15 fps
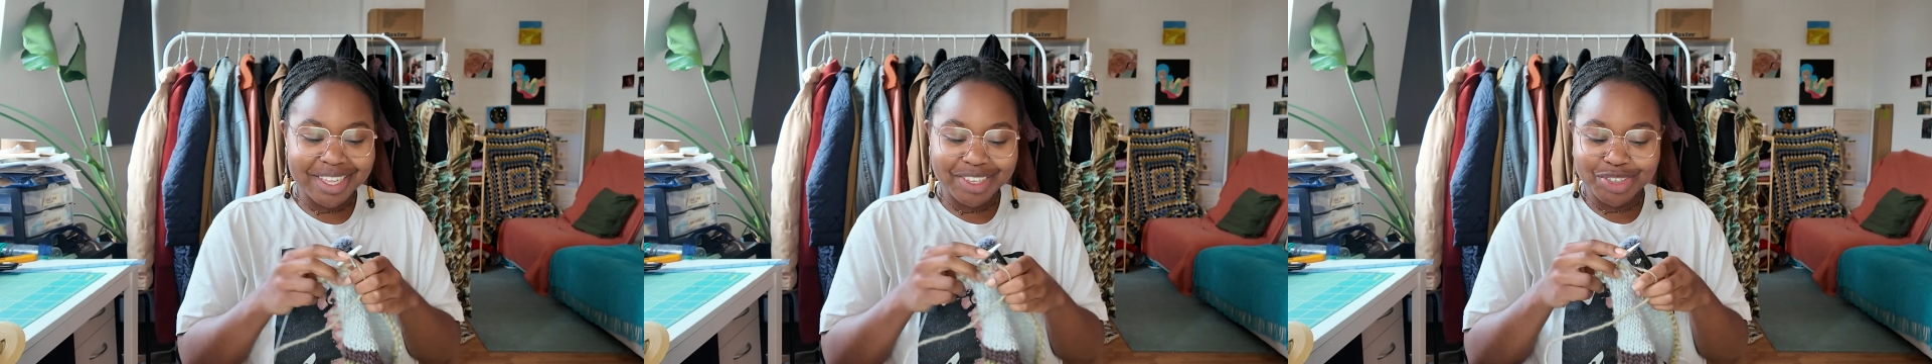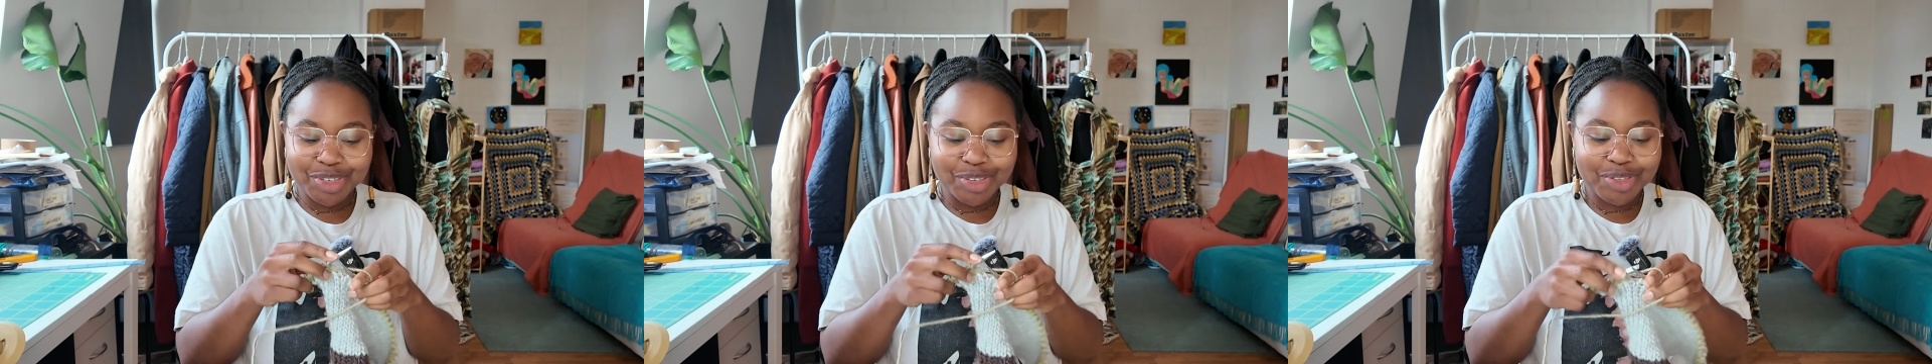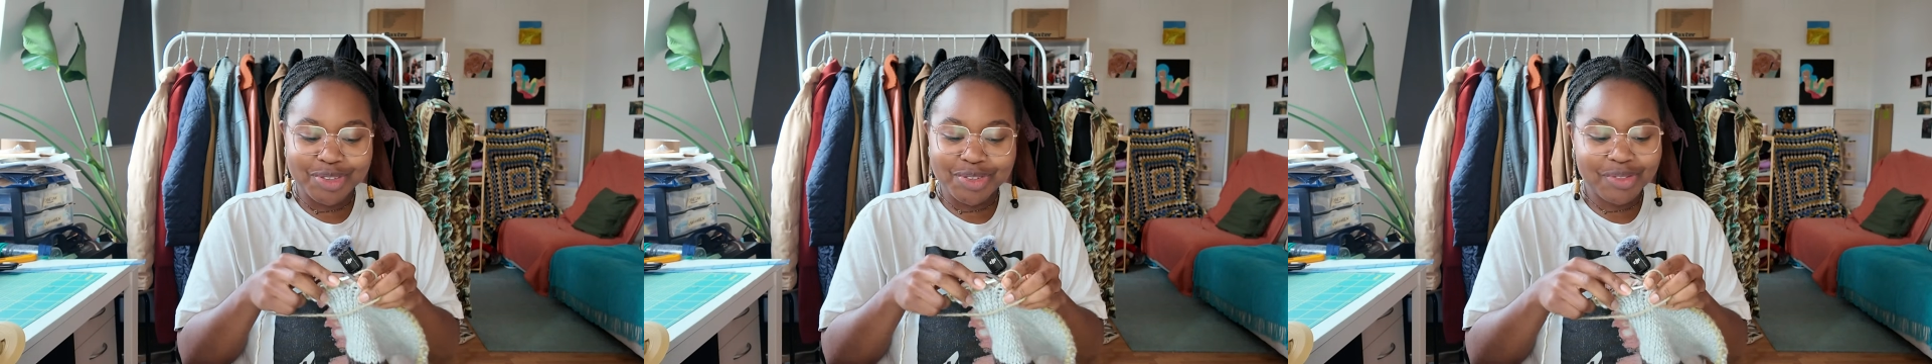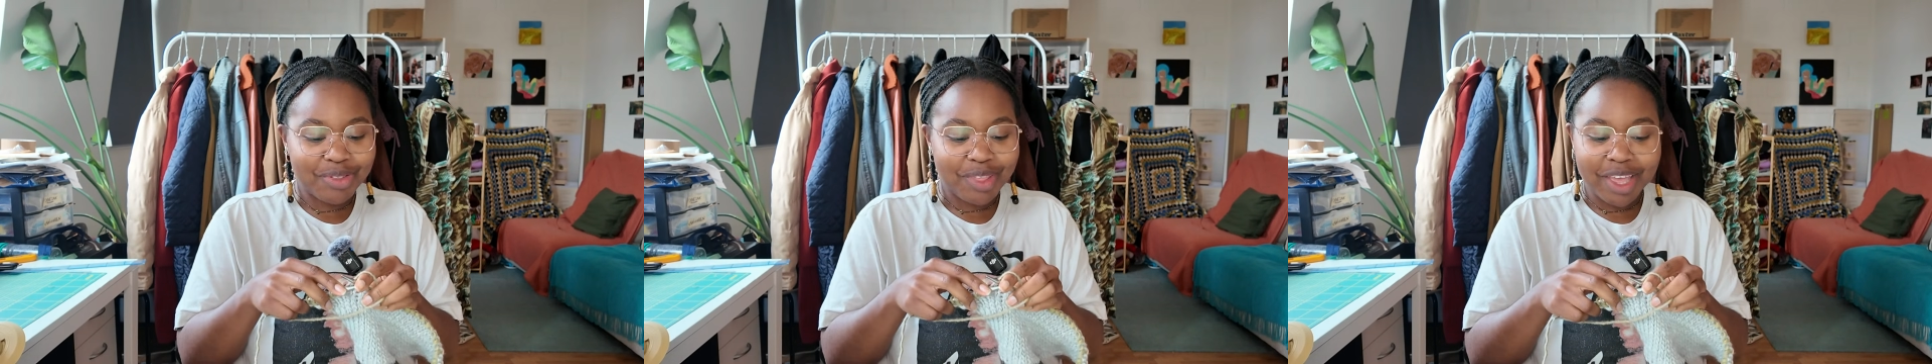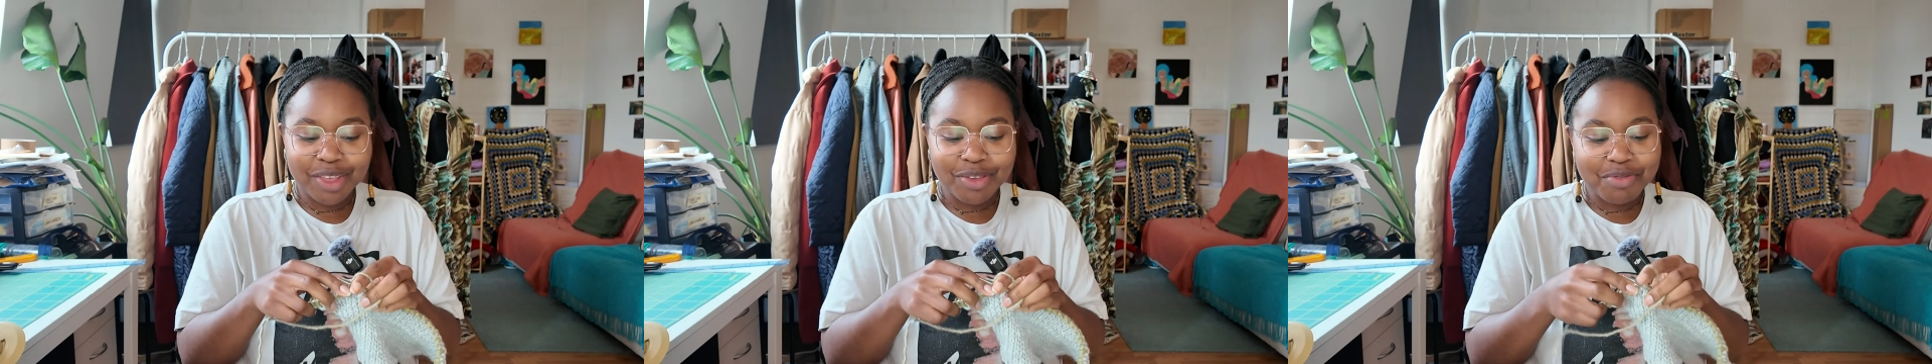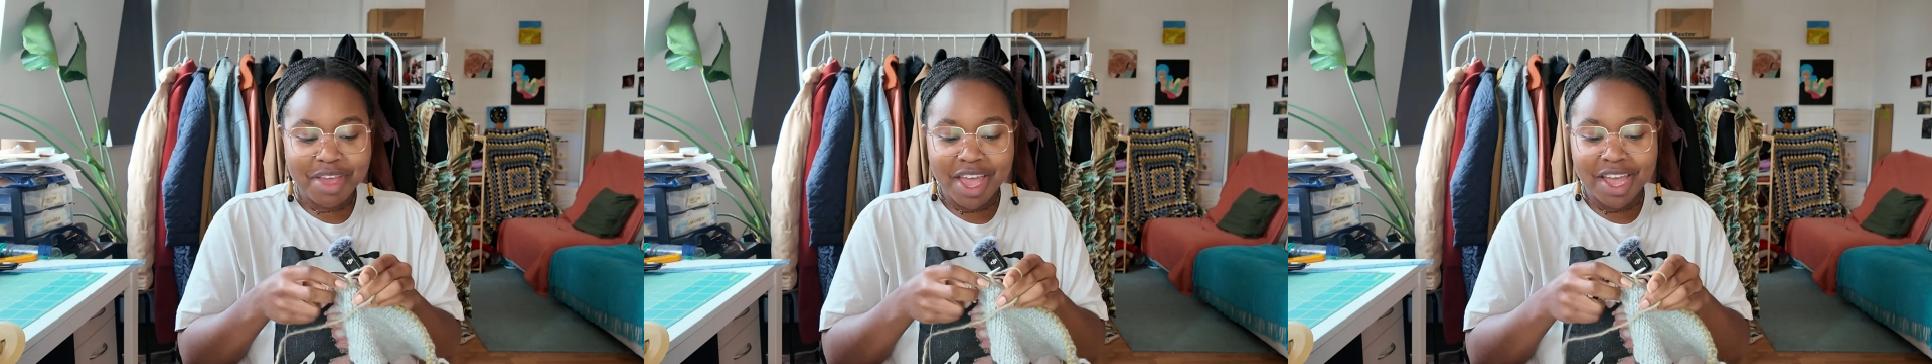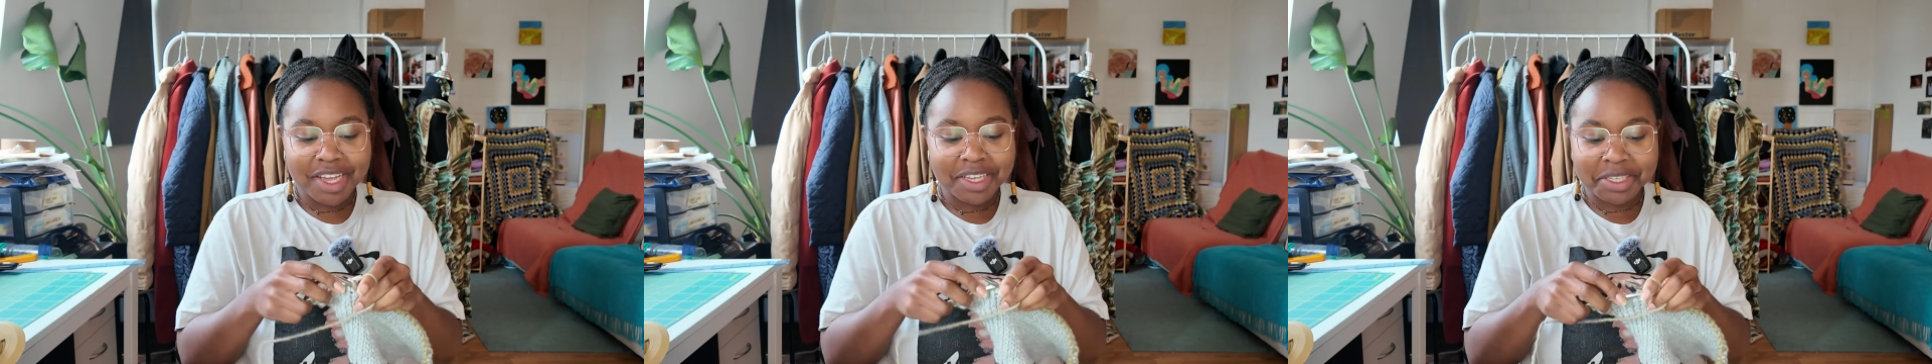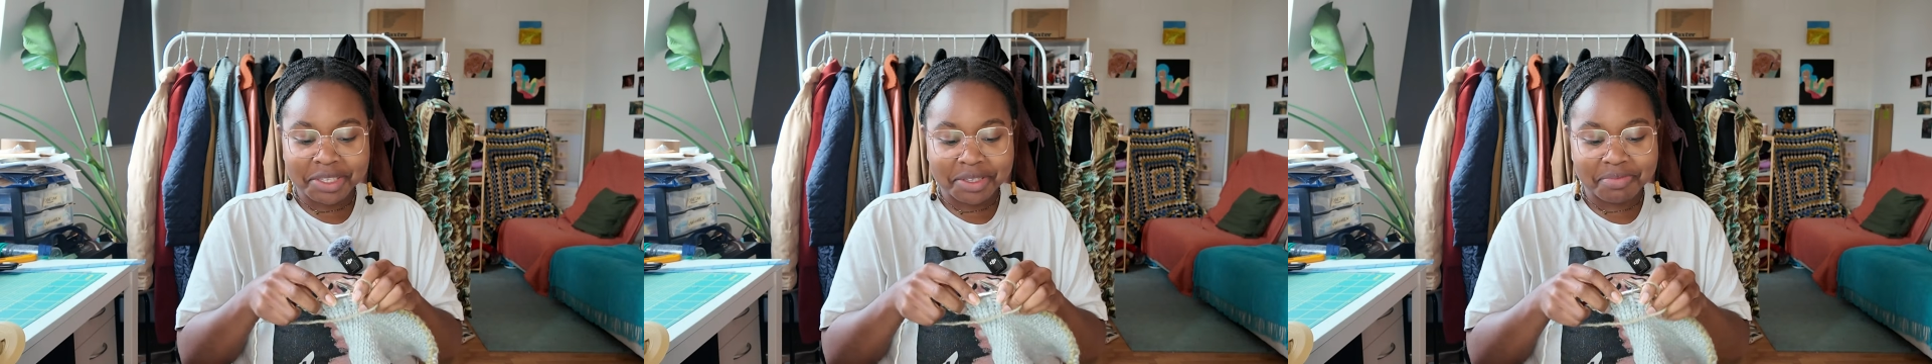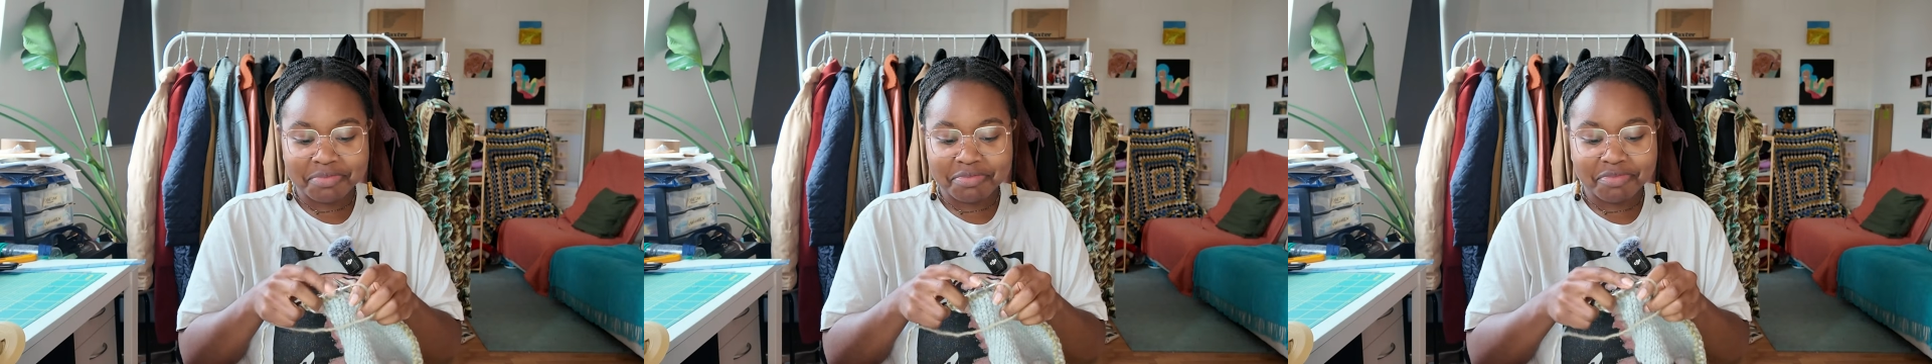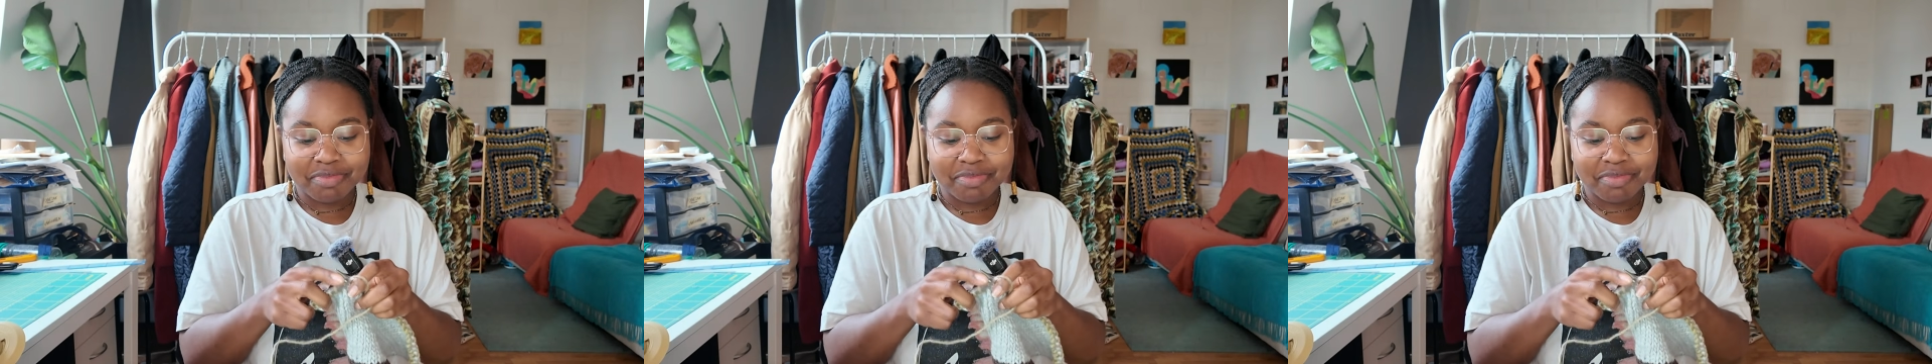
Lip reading: it's just thank you guys